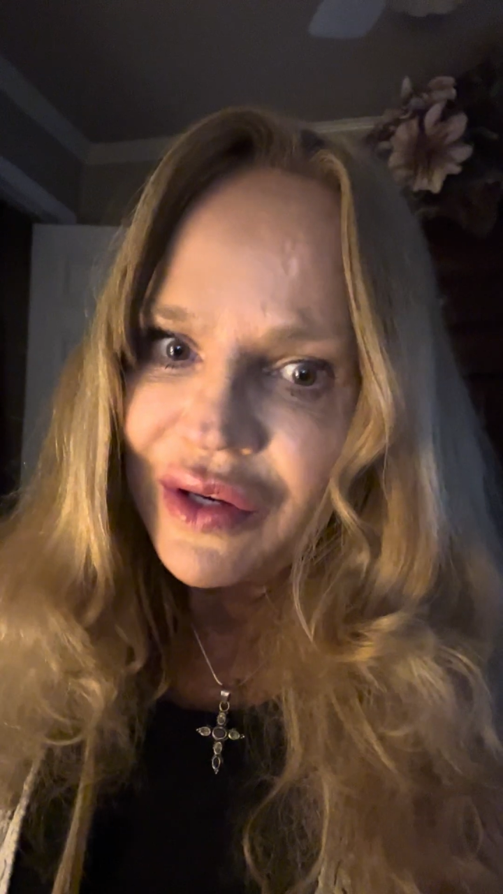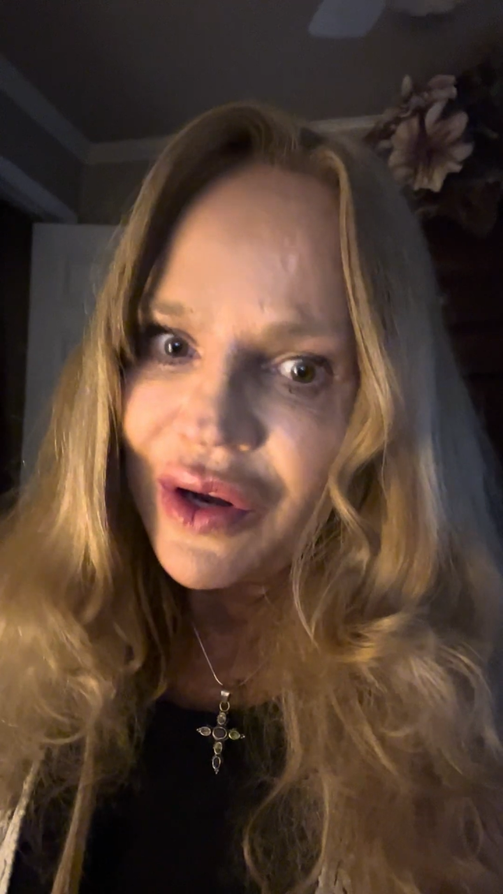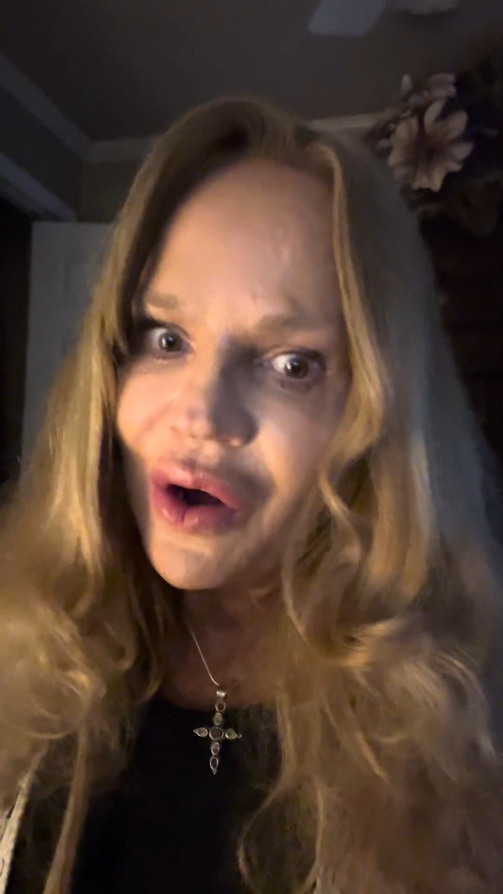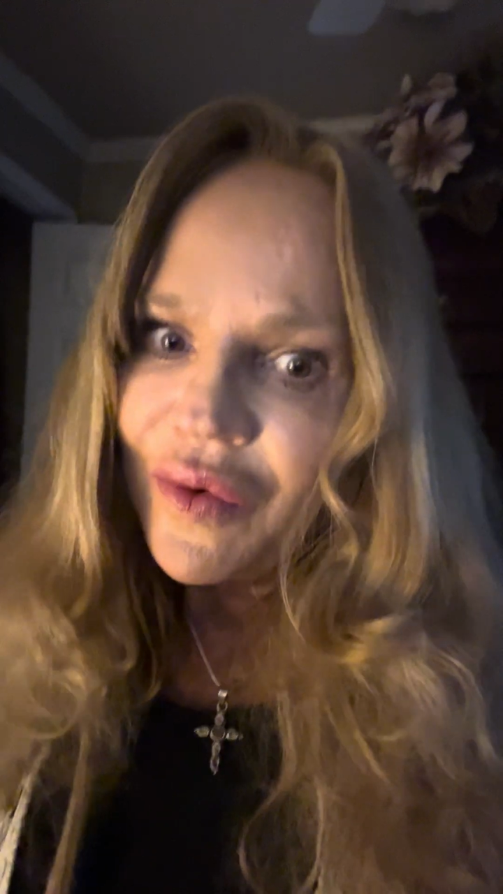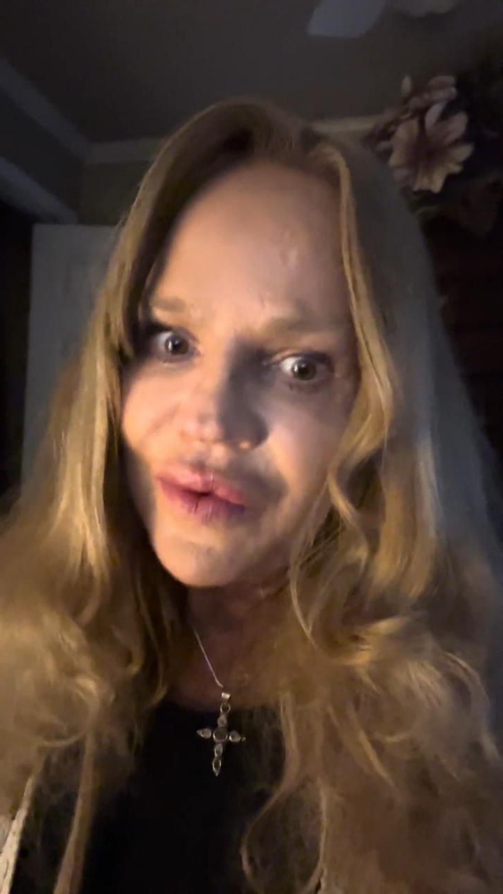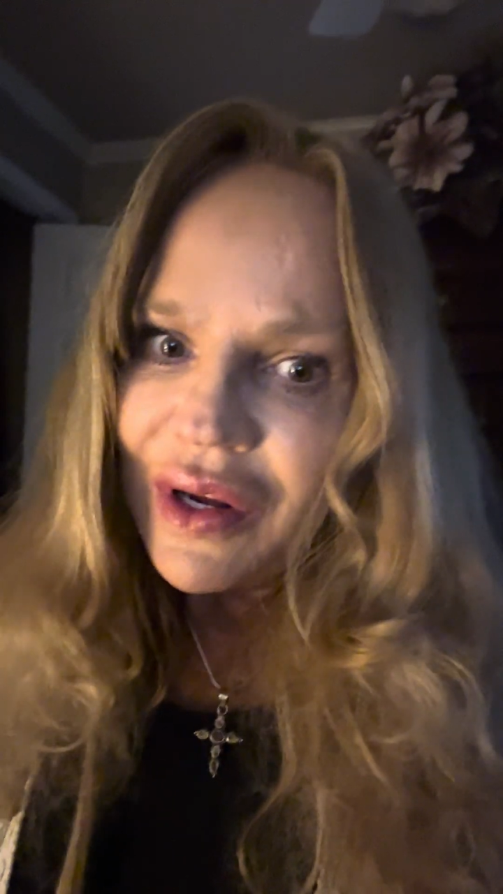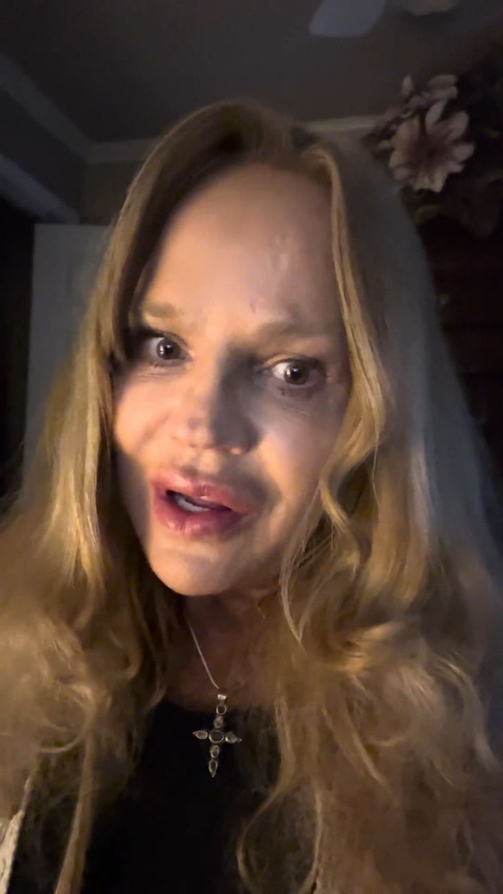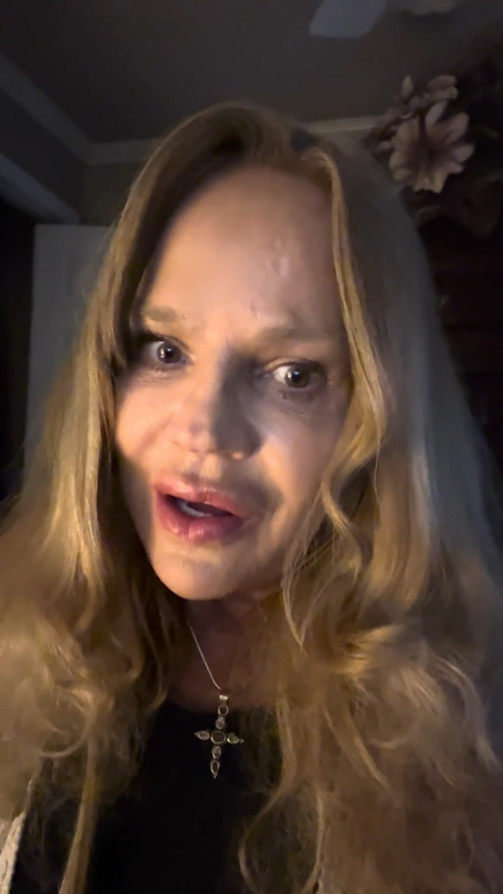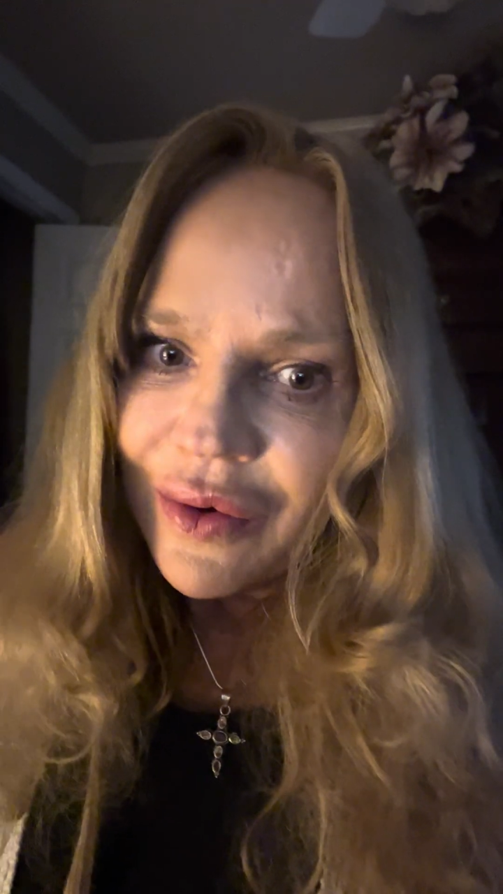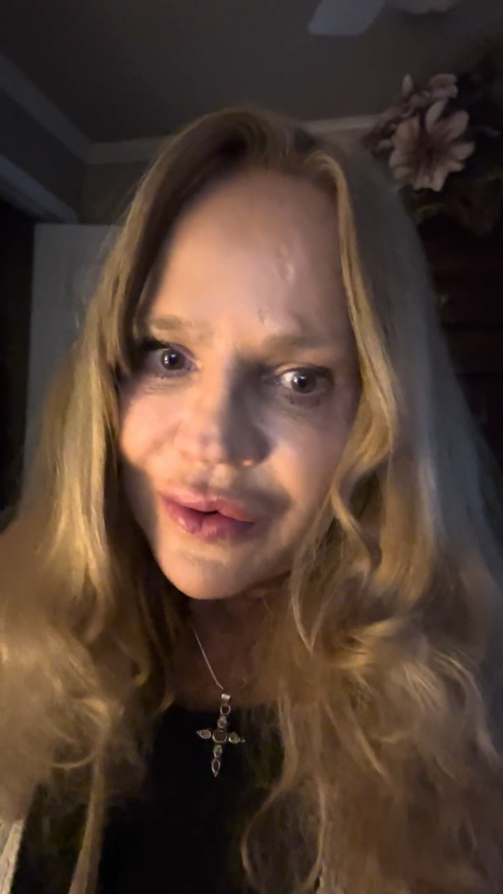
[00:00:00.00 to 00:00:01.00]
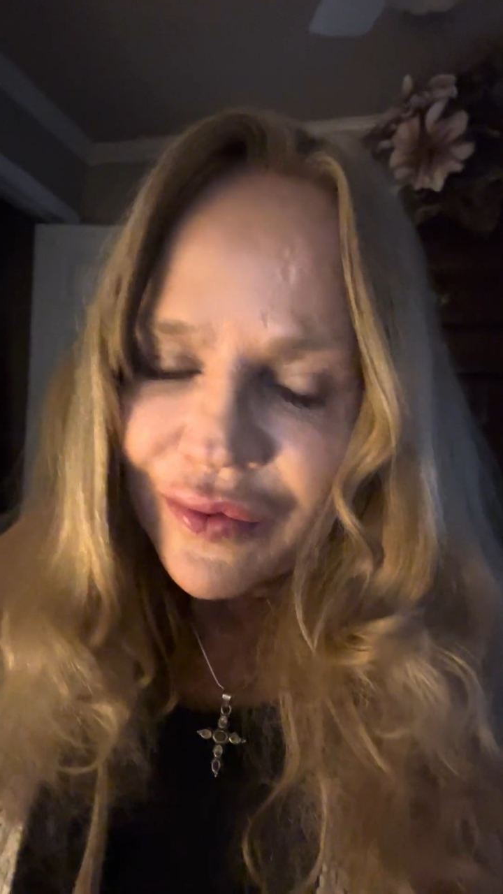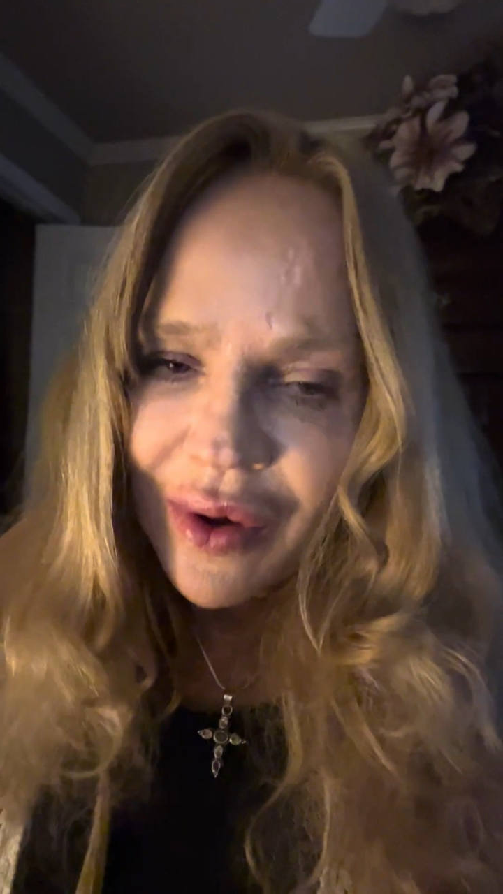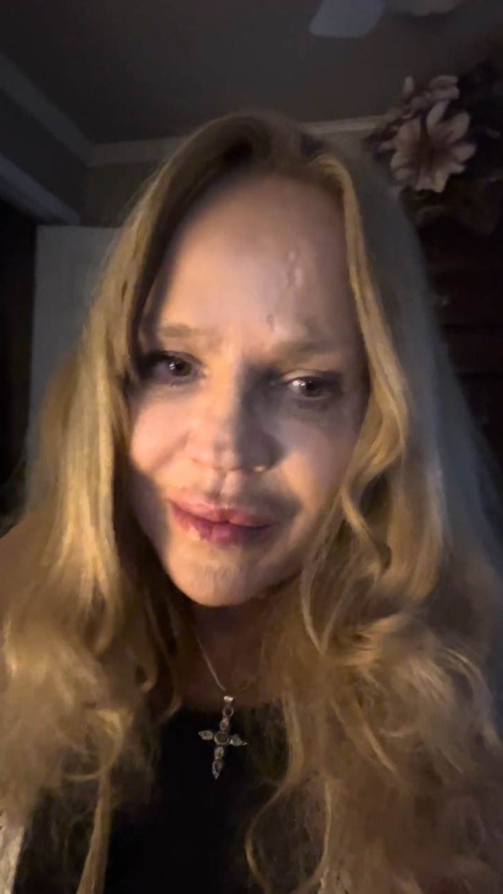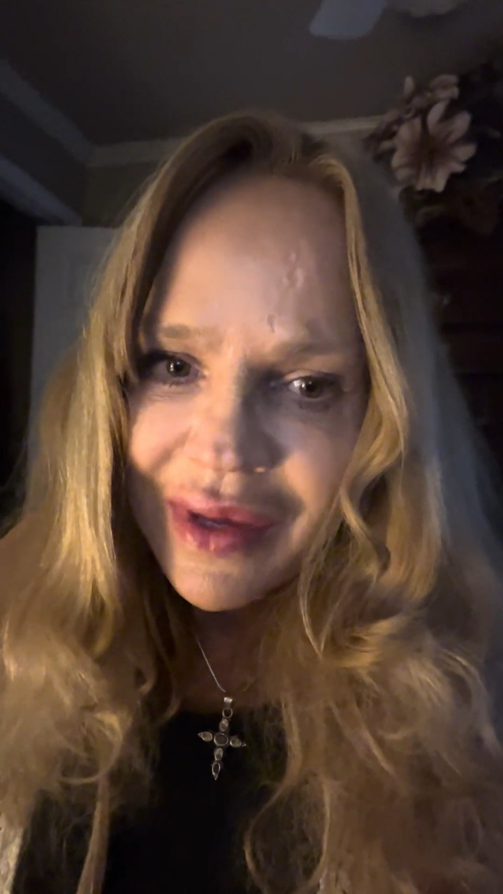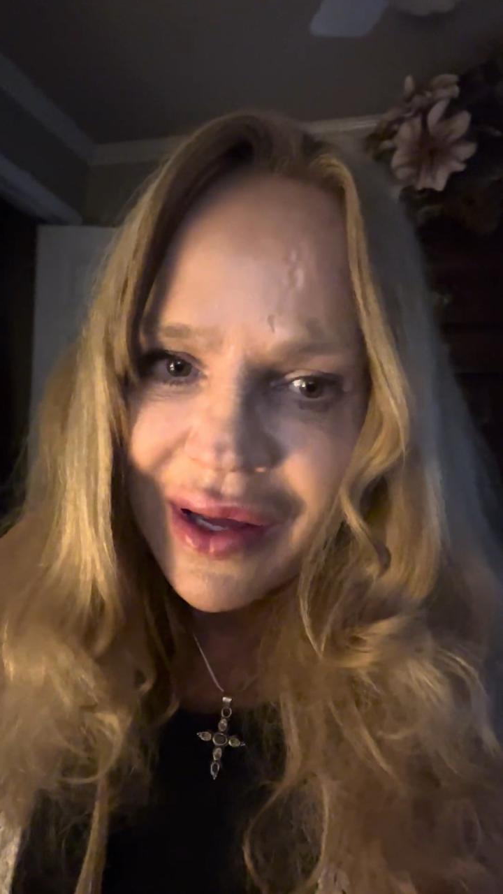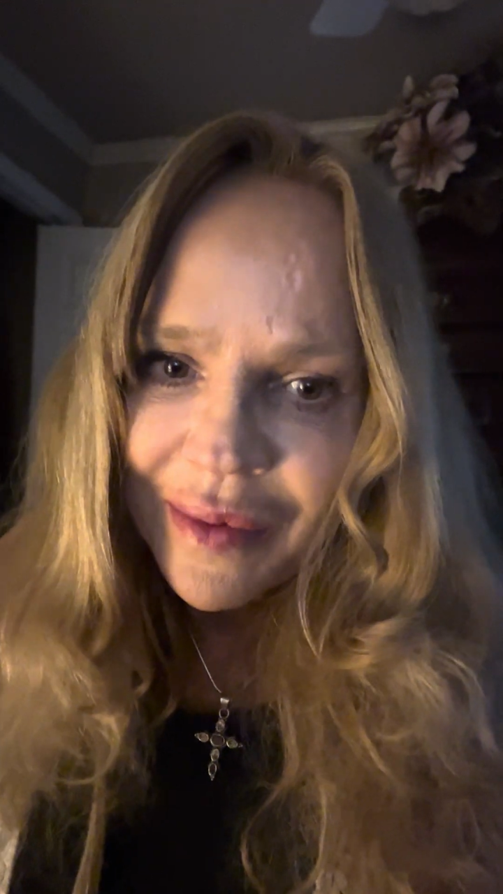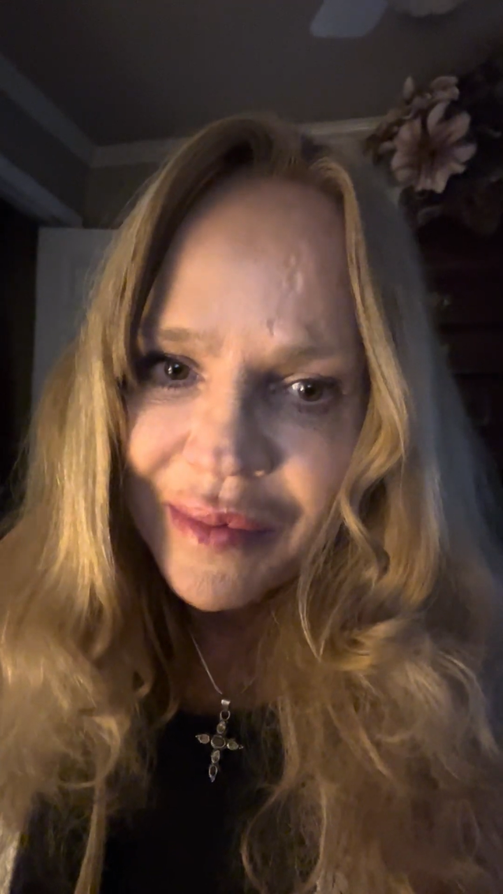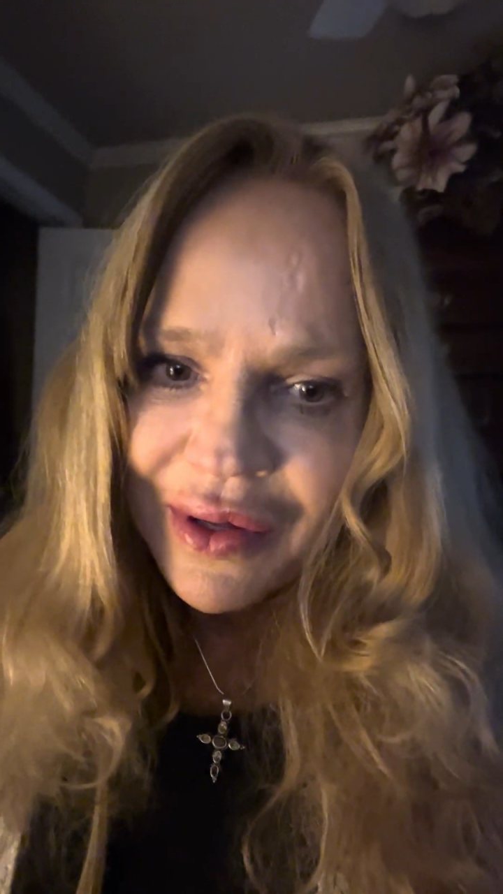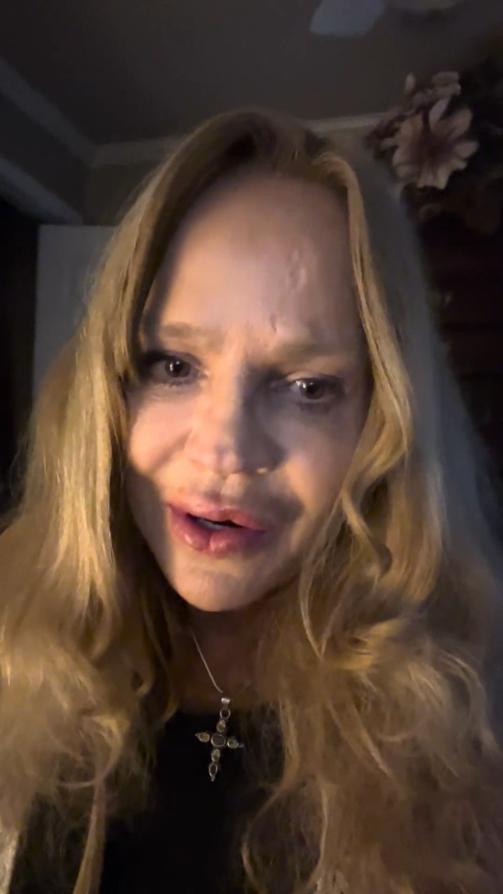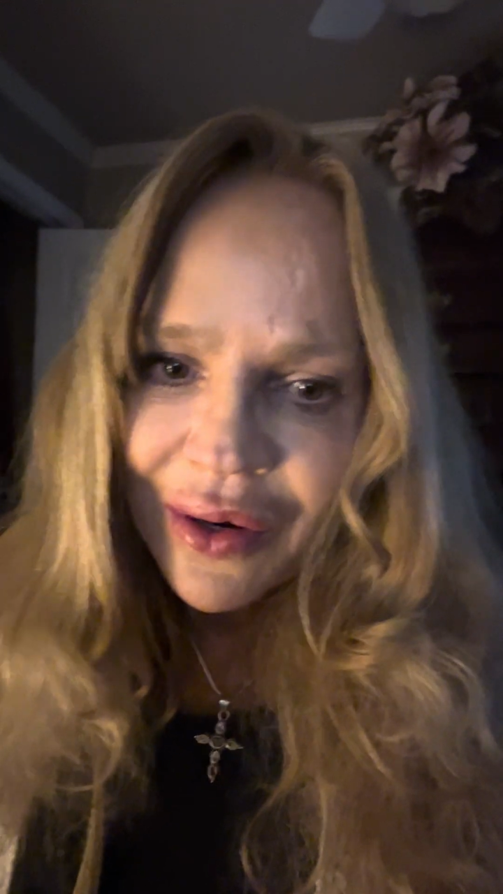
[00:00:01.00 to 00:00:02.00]
no videos from me up
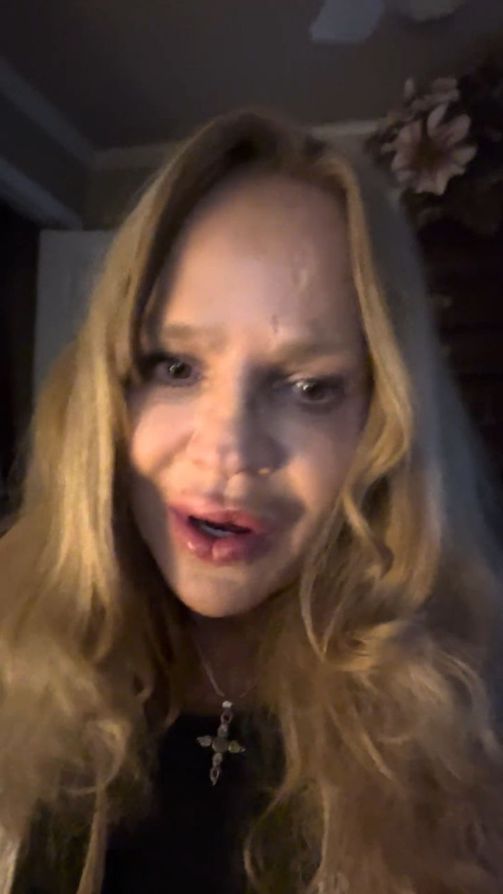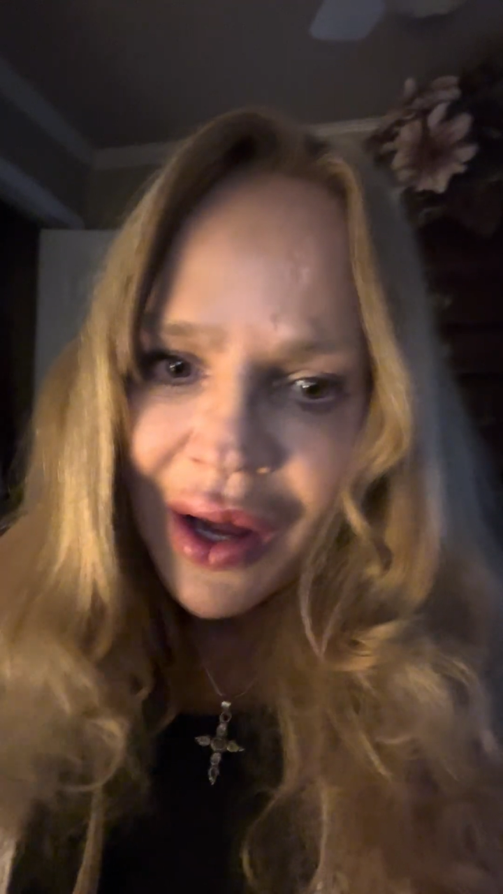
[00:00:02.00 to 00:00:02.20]
there.